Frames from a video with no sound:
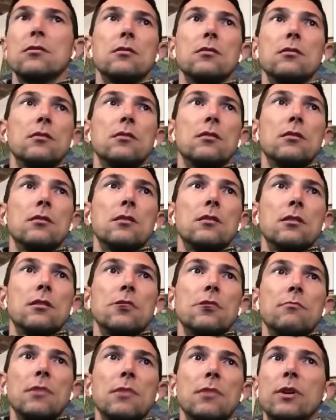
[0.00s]
By the way, this
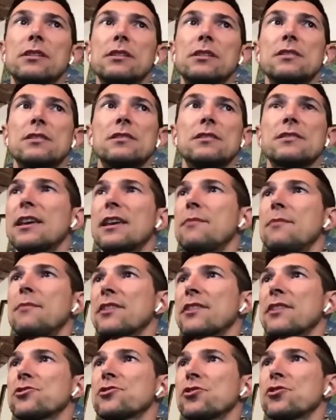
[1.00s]
is the same message that I
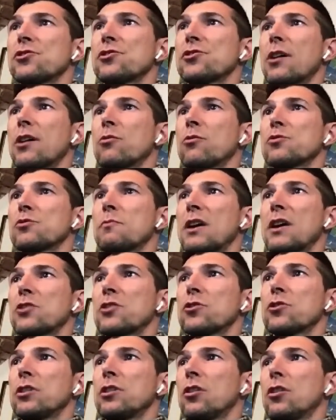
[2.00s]
was mentioning earlier.